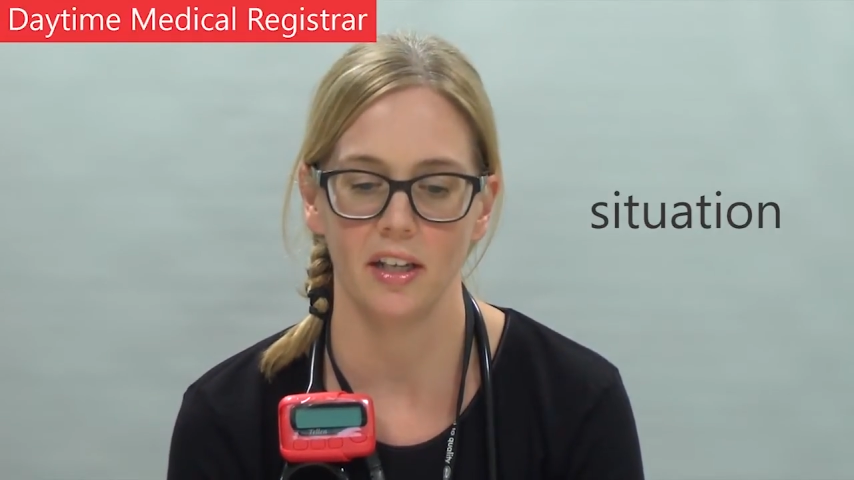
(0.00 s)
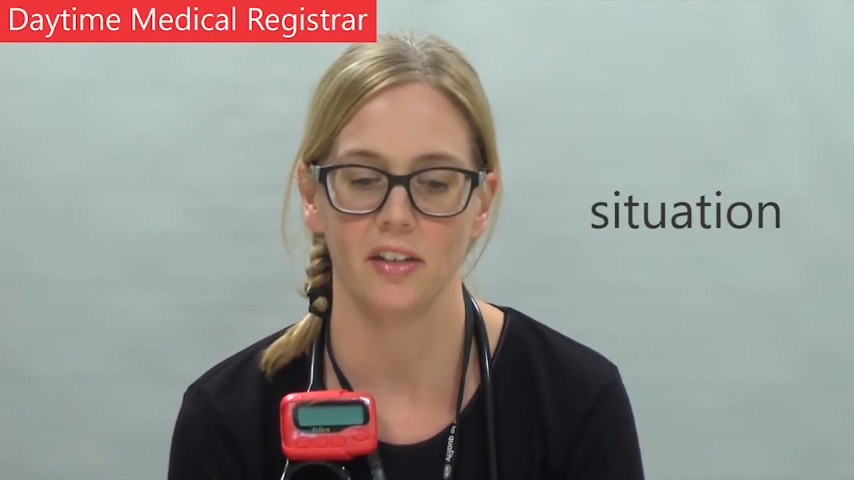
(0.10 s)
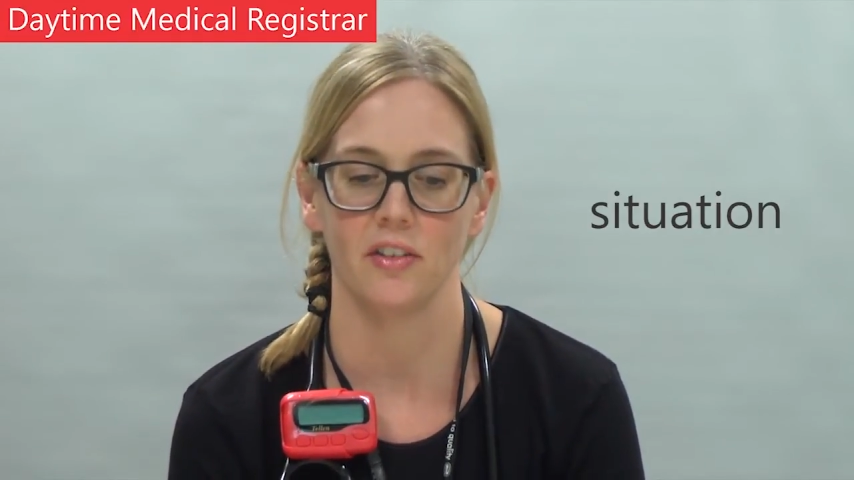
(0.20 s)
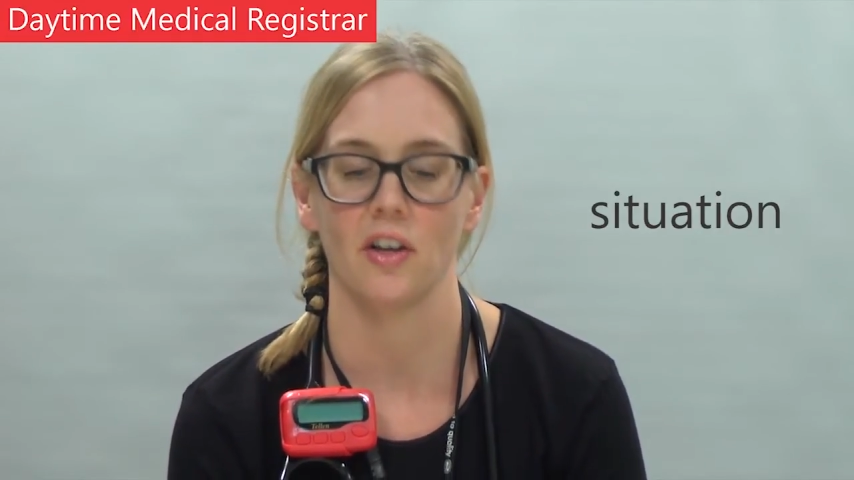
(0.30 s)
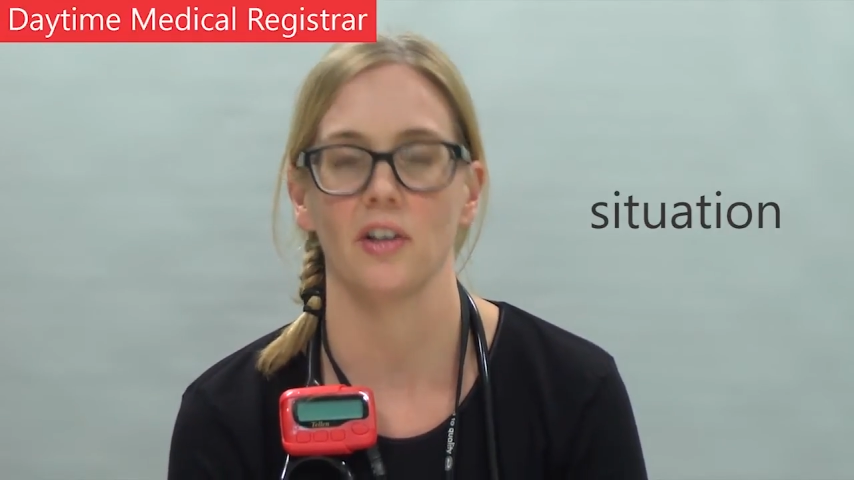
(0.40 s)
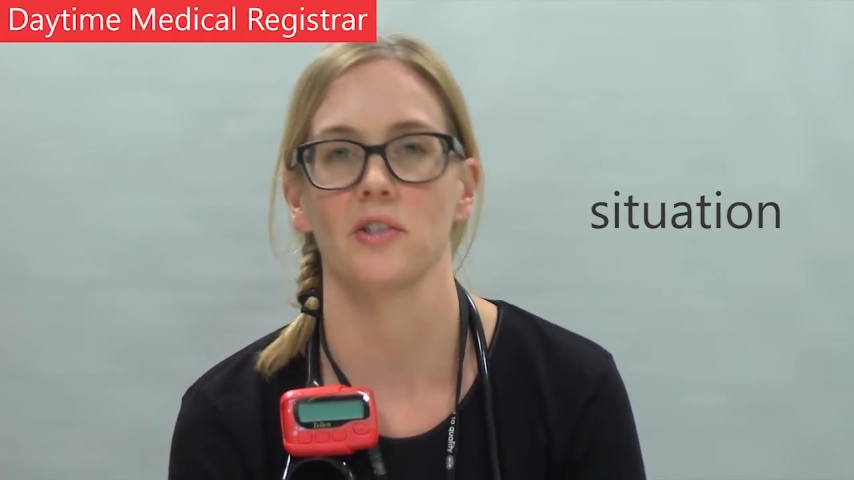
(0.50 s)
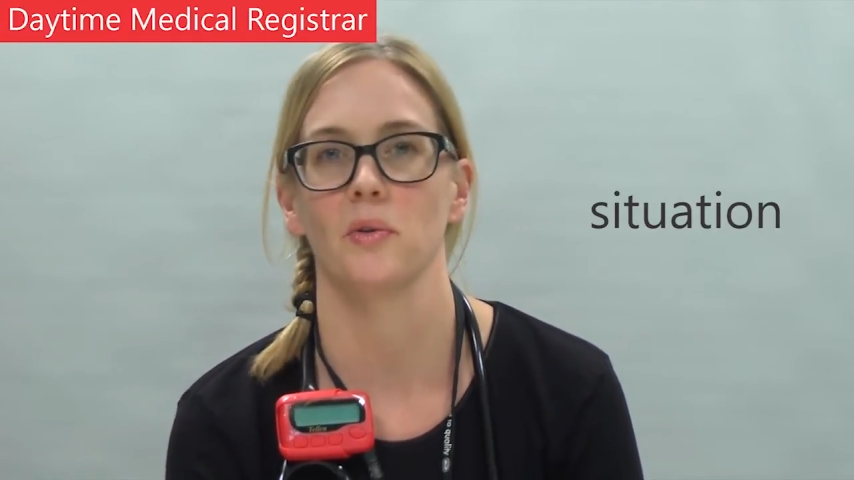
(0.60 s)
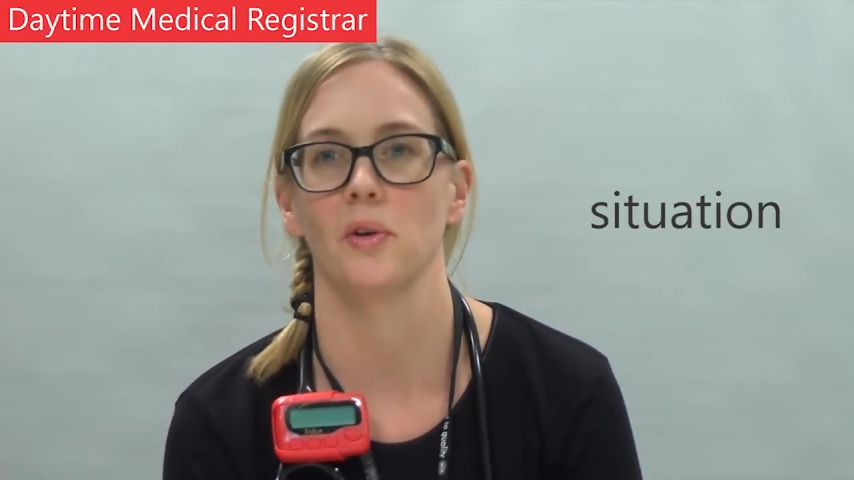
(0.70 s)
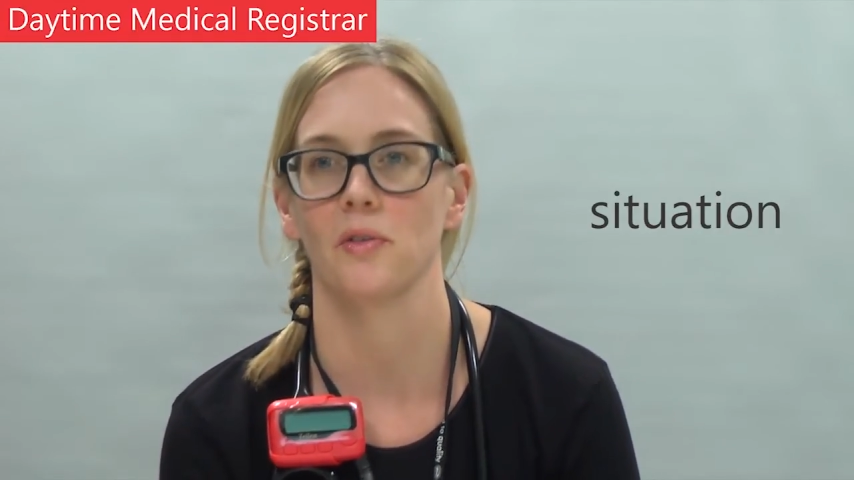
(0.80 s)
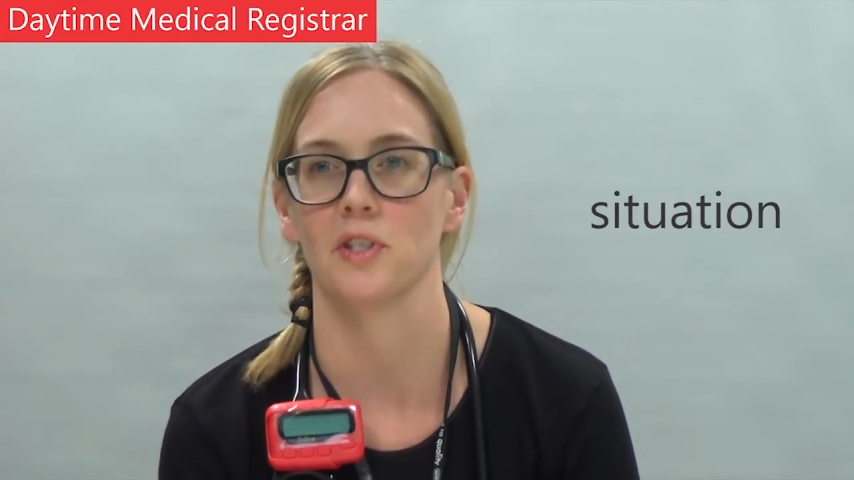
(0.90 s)
and I
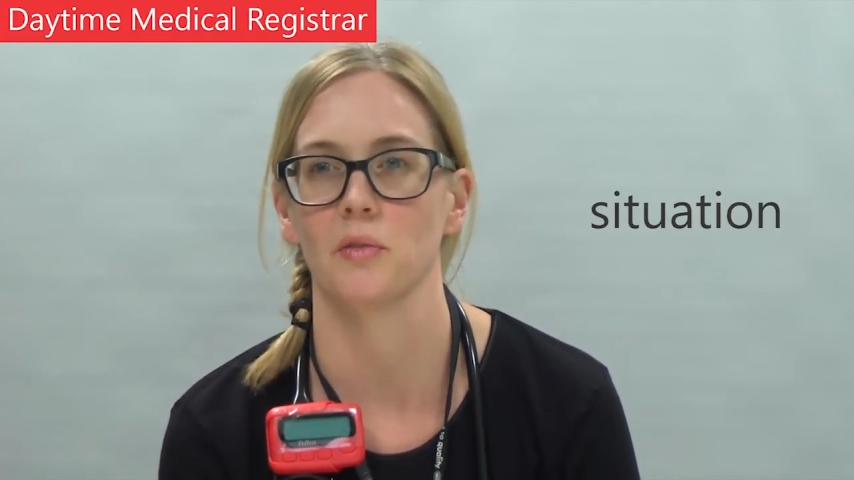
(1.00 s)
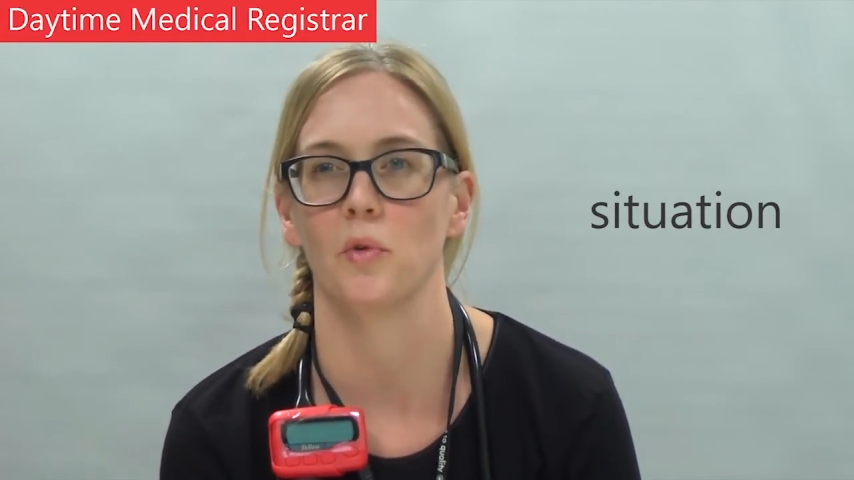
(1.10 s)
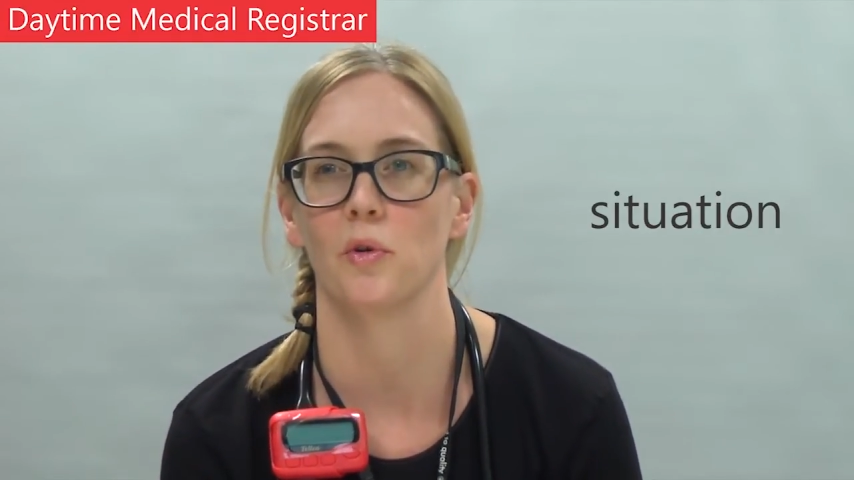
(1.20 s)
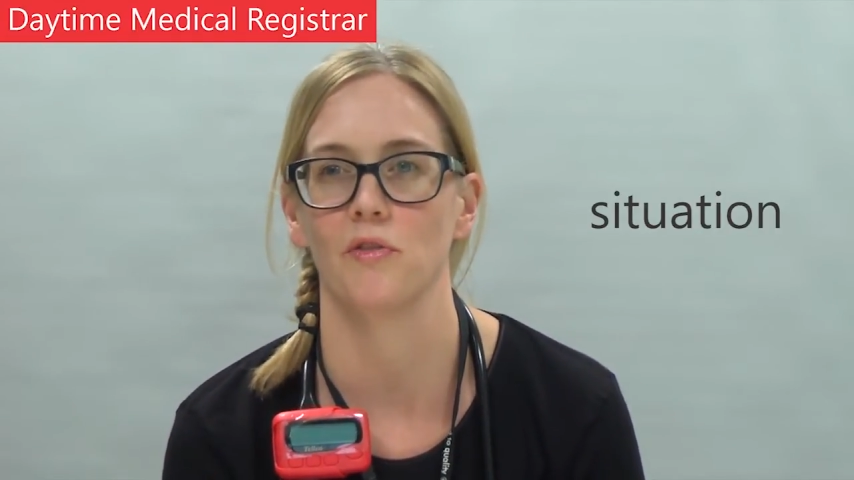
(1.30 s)
saw her as a ward